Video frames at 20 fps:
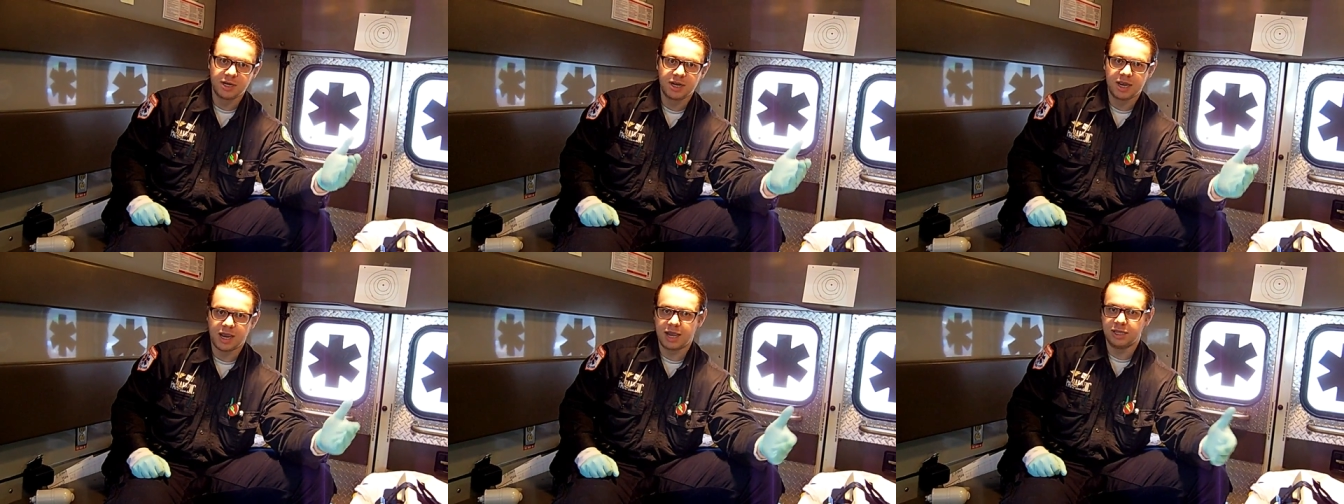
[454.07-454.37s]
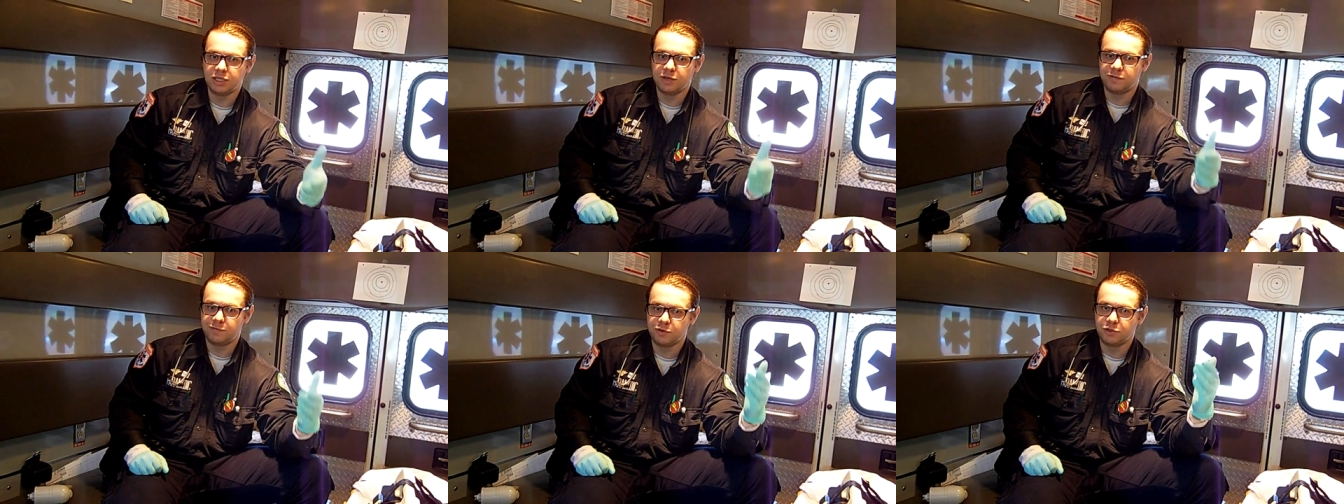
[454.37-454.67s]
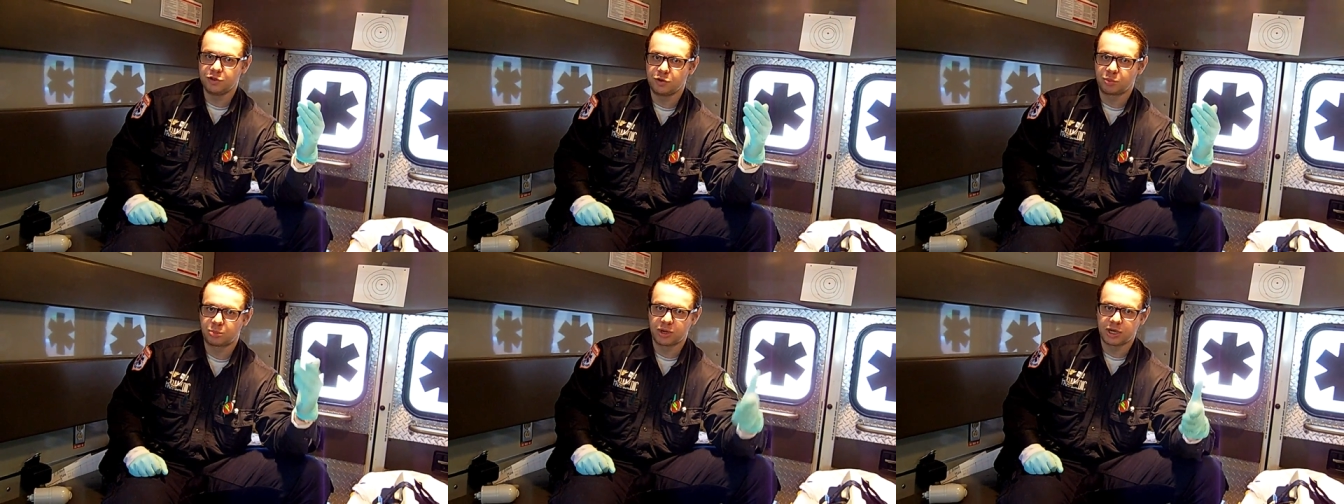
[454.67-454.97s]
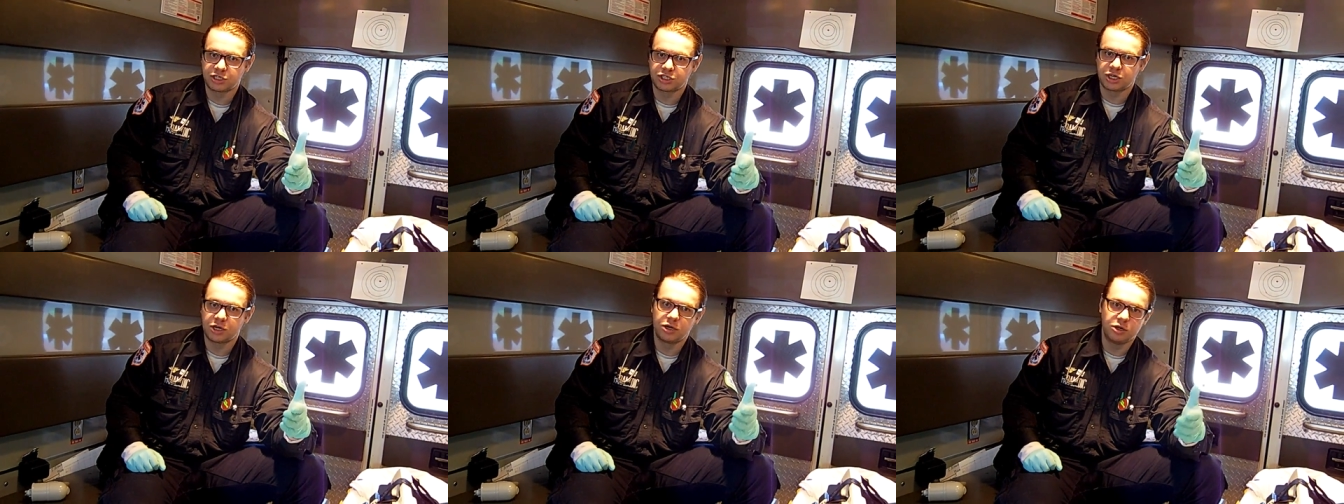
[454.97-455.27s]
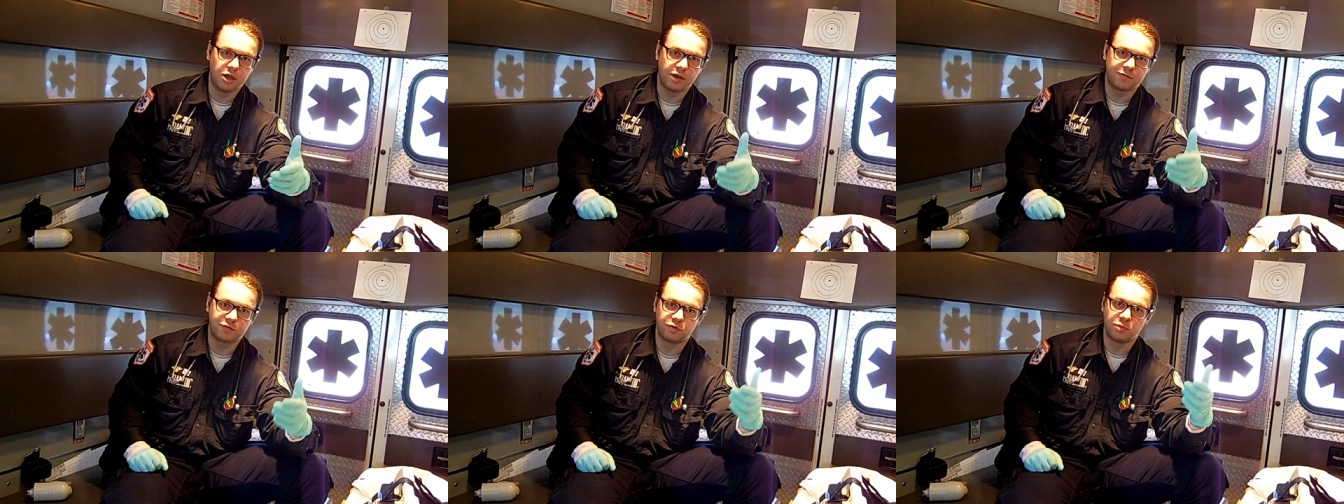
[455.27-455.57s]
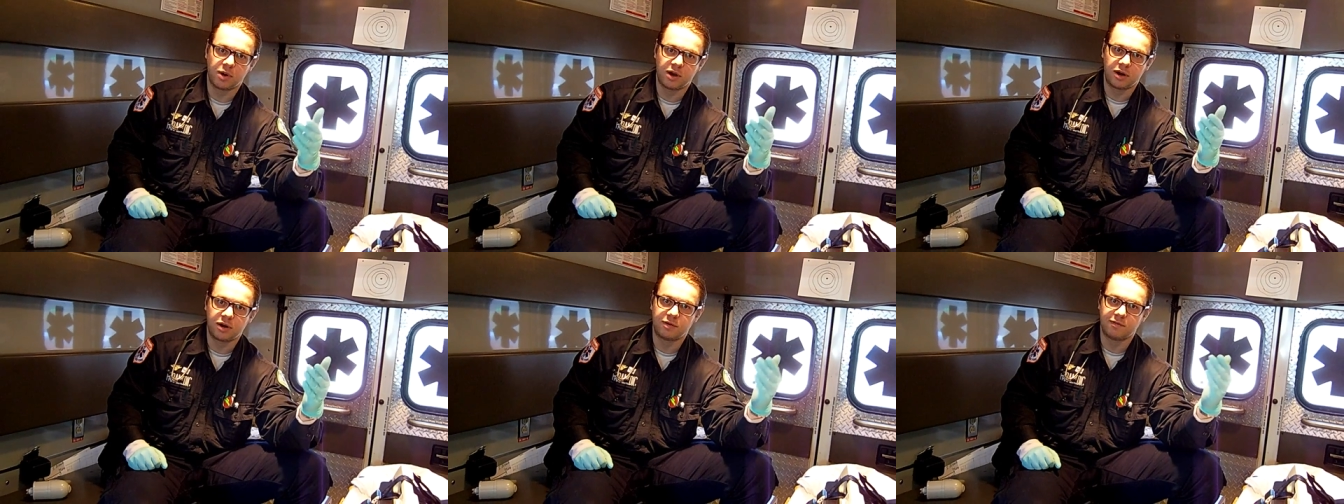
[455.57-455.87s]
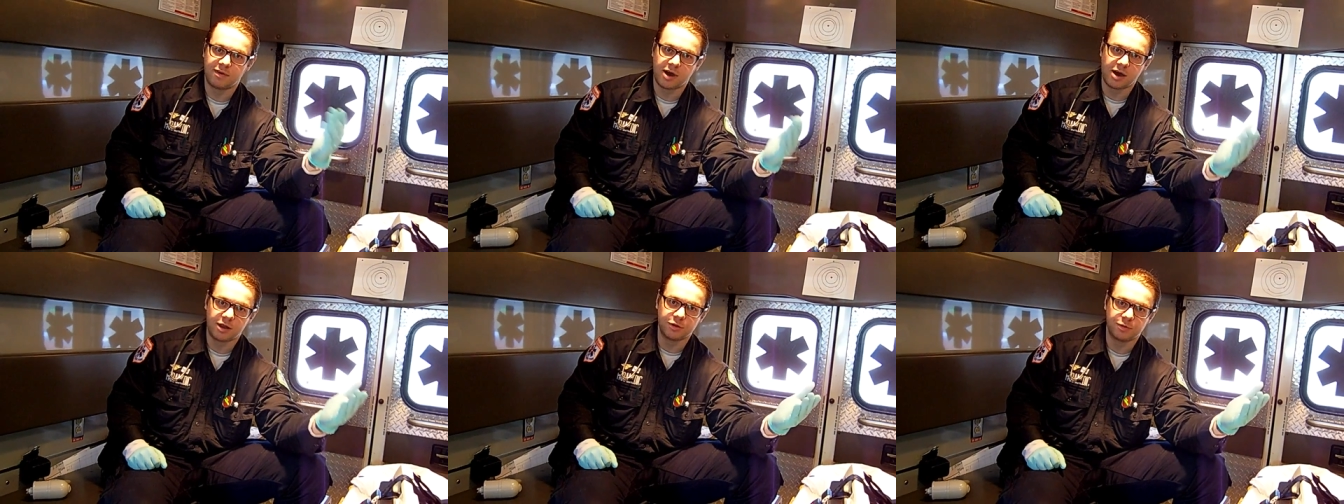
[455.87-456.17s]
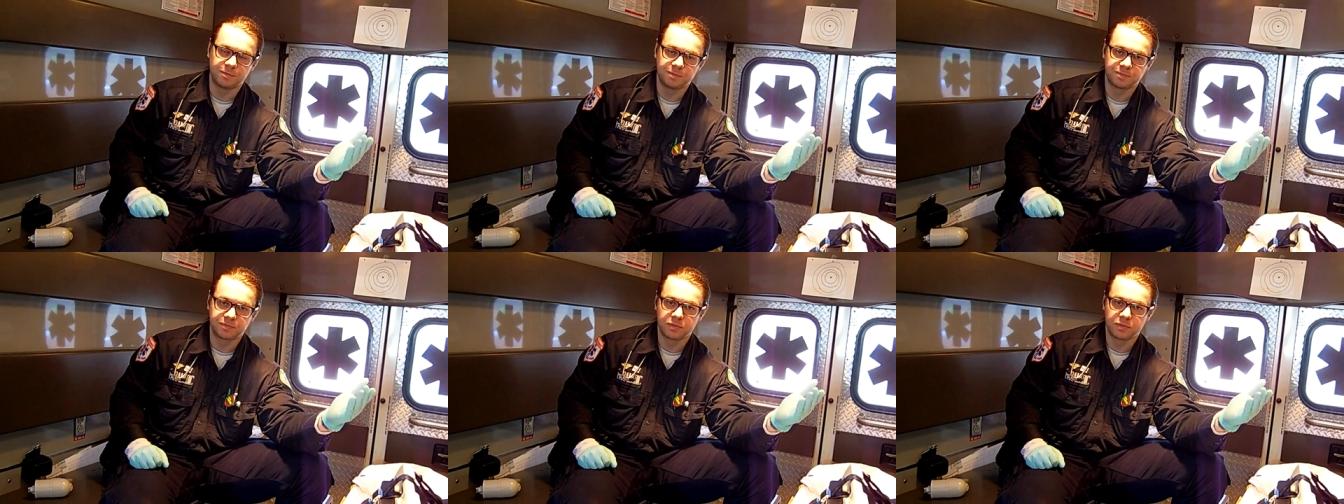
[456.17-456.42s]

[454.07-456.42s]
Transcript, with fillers: and if you're in your pressure, you have to monitor volume.